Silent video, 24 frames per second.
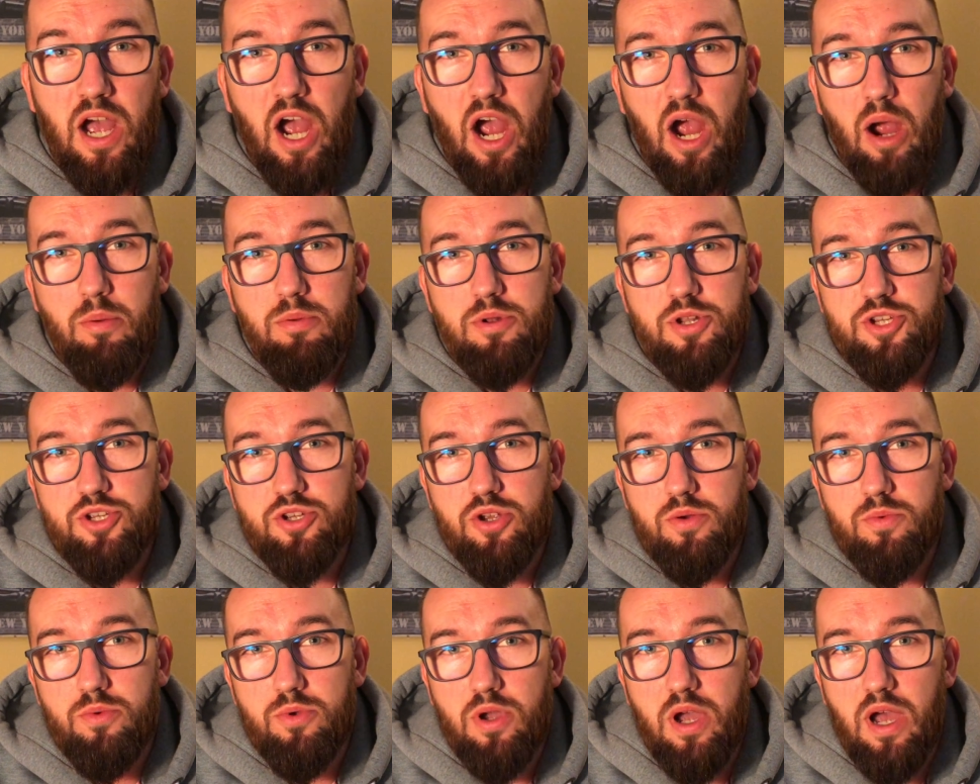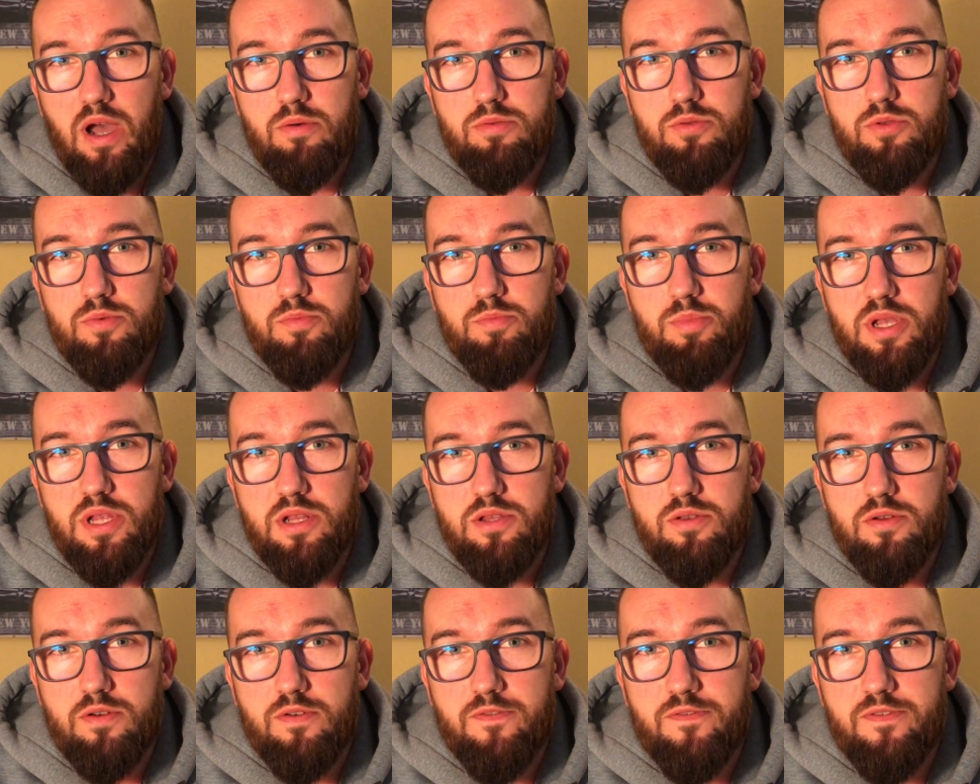I will show you how to
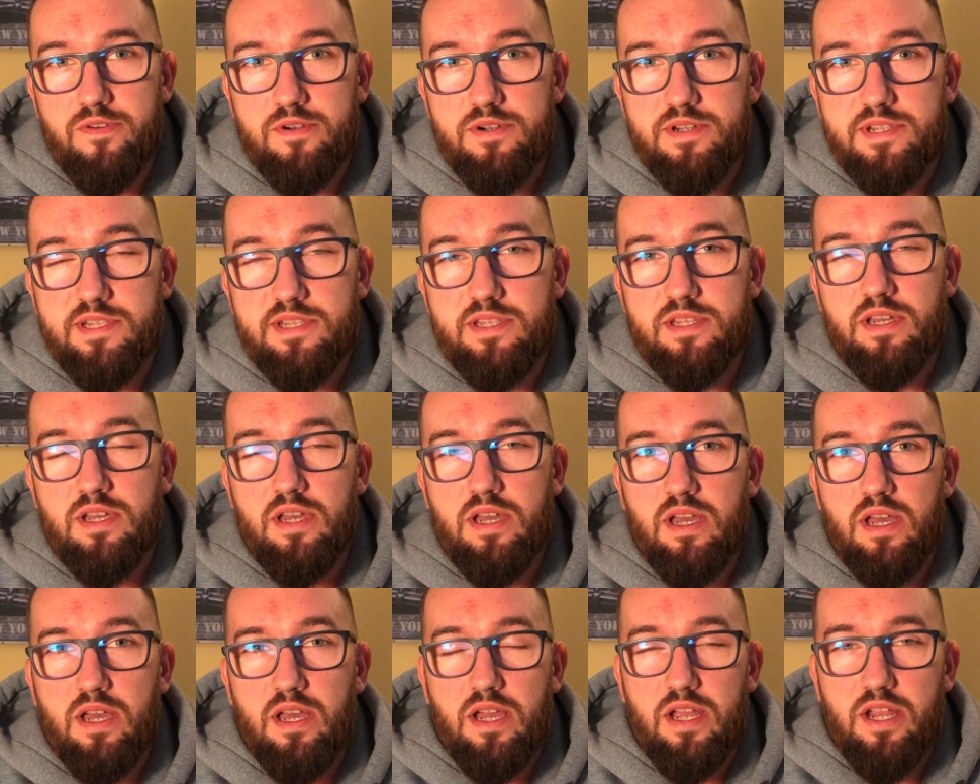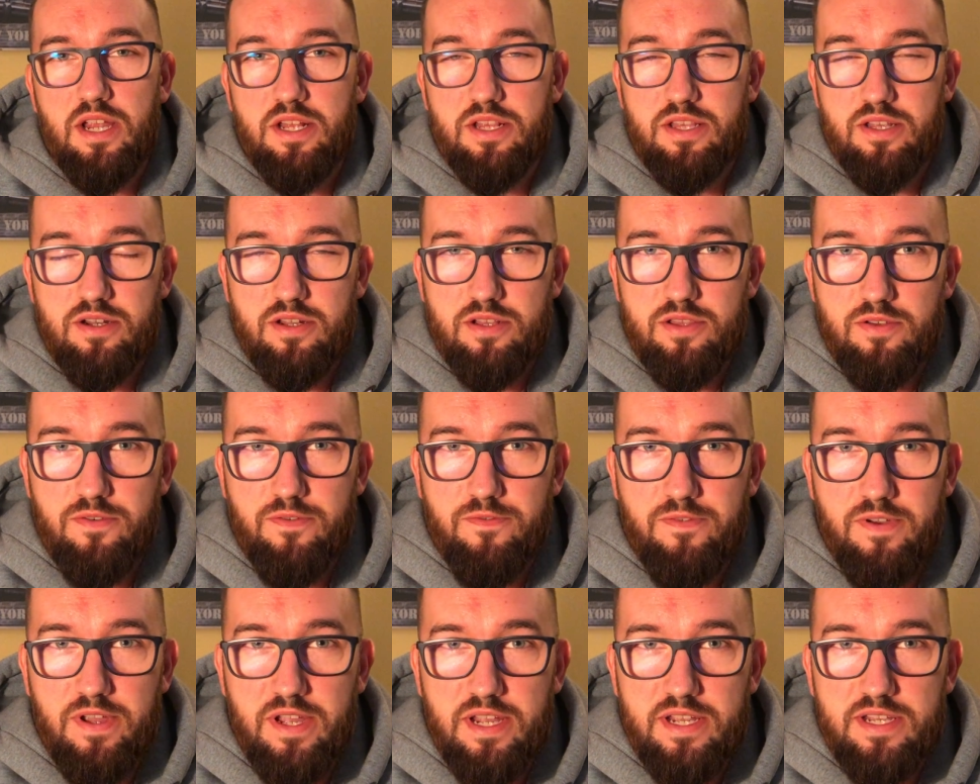build your first Internet of
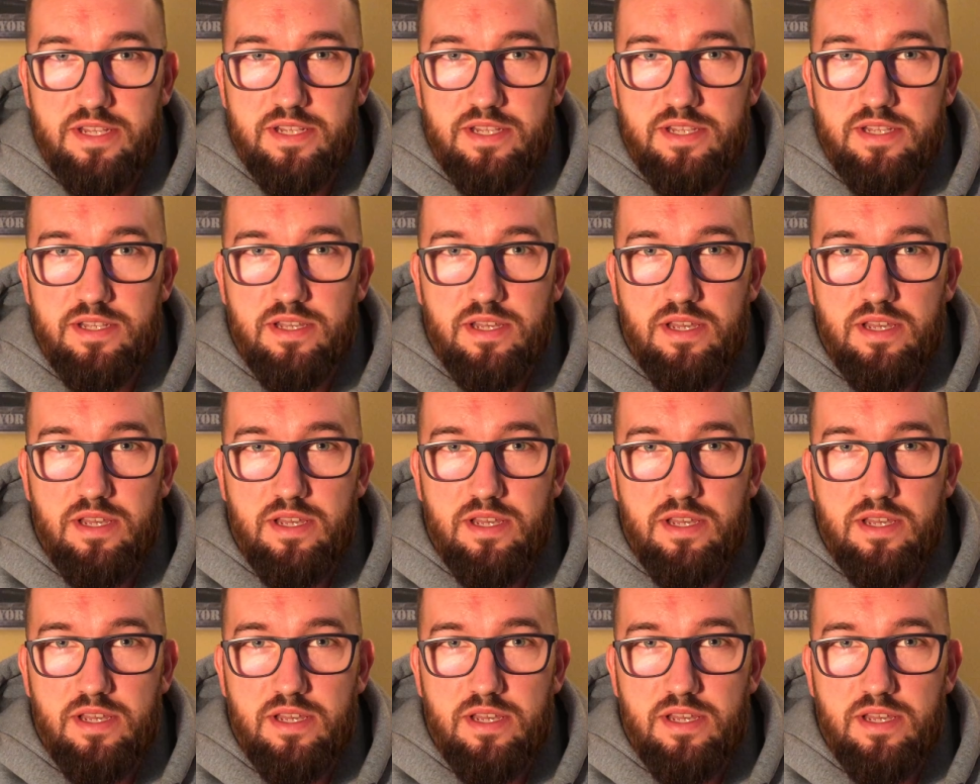Things